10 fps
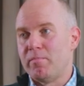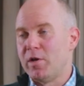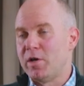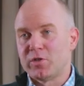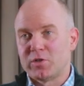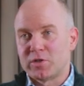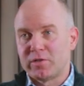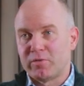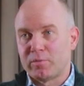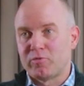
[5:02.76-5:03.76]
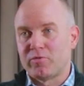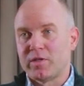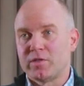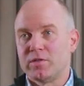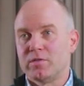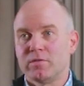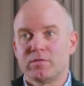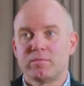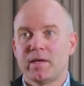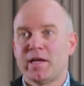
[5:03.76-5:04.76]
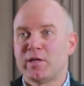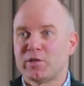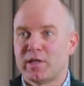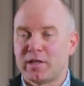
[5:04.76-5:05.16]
urgency of operations, ASA